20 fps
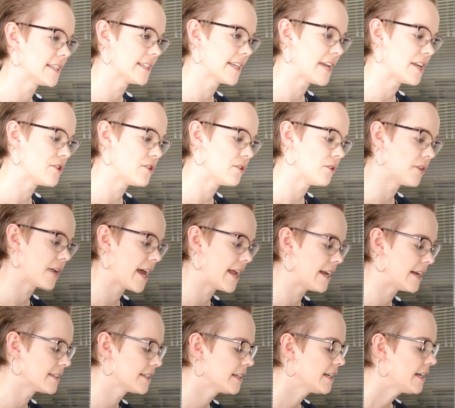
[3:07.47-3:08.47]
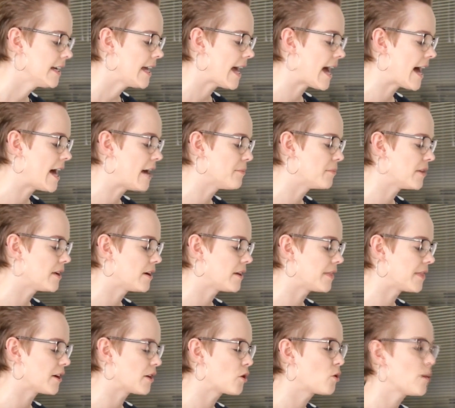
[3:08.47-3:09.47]
can you look at it?
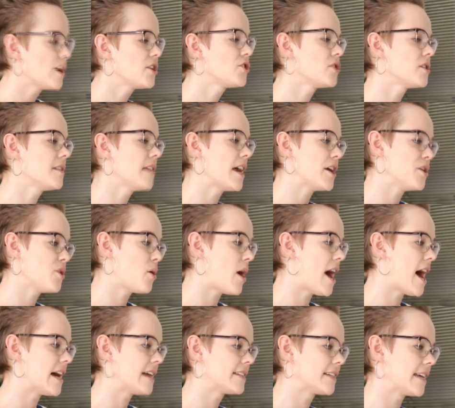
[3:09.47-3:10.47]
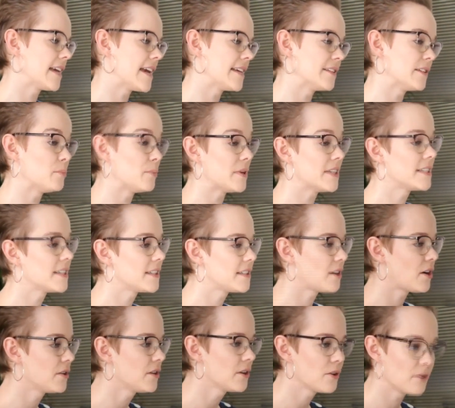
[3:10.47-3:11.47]
The question that you're asking as a business
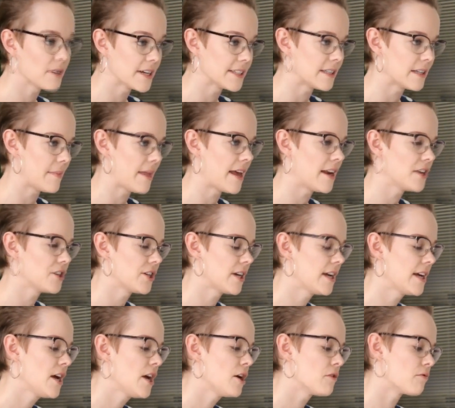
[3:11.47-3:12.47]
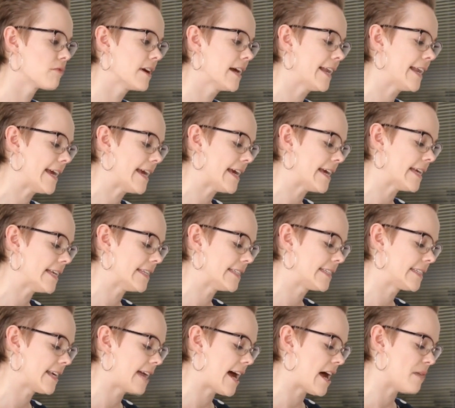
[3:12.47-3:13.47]
owner or as a manager really
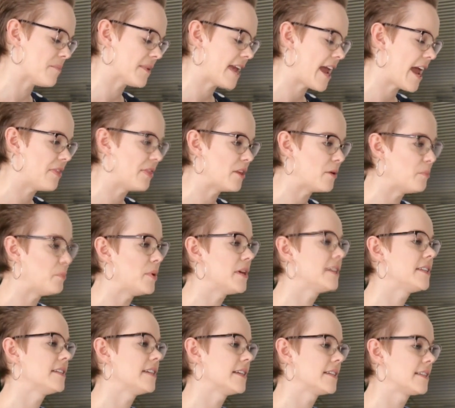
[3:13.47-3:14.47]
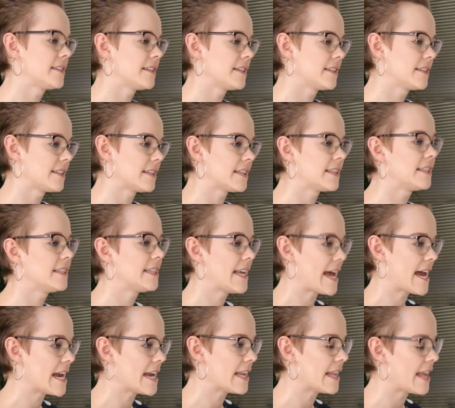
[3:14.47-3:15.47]
is, can the business
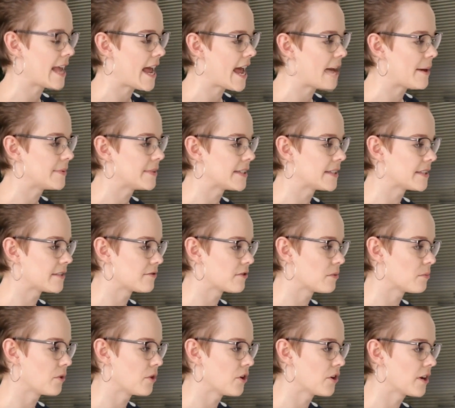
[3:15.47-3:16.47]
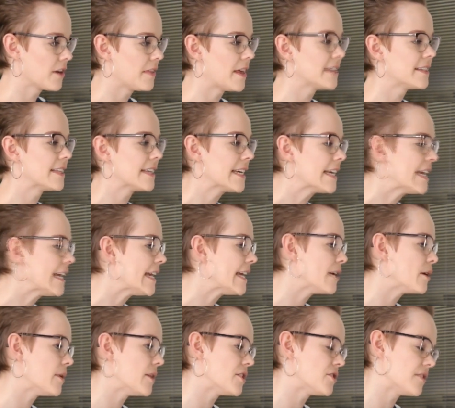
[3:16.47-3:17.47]
sustain their absence from work? That's the key
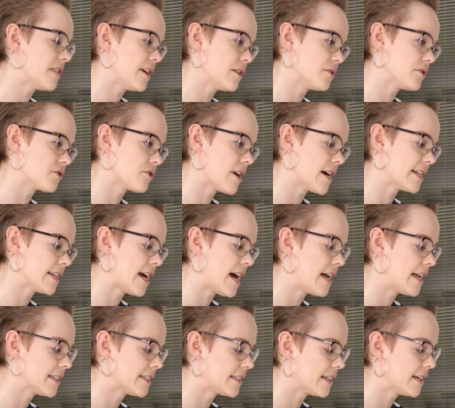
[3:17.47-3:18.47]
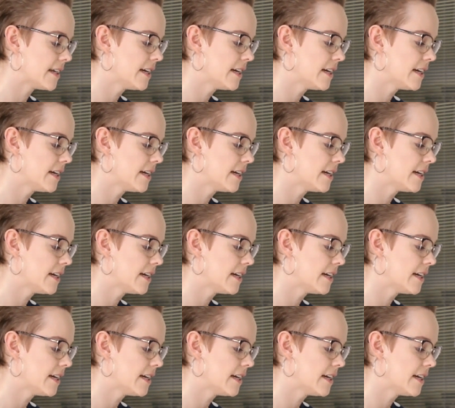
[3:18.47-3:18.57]
question that you're trying to answer.